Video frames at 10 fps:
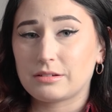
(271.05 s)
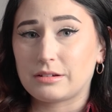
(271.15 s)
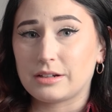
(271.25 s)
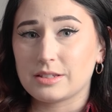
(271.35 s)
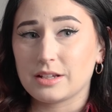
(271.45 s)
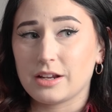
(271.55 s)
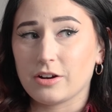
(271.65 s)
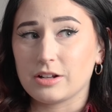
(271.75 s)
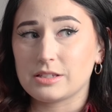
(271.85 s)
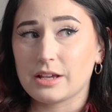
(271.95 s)
gonna sit
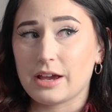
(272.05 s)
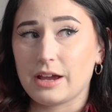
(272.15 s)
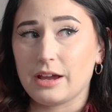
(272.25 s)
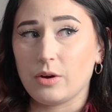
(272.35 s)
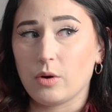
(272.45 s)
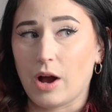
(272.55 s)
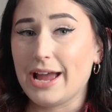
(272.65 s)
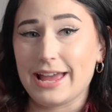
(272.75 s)
here and say I